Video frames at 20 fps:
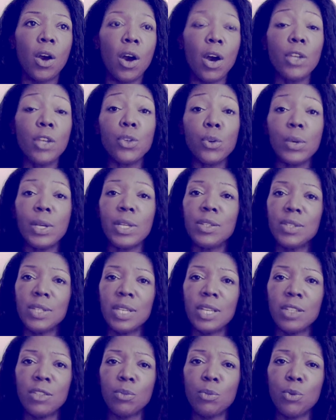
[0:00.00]
on your
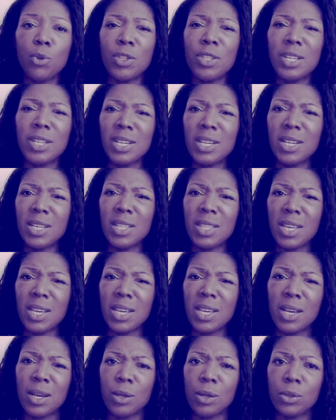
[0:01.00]
instincts more than
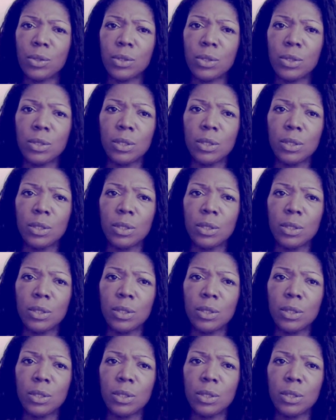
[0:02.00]
anything else.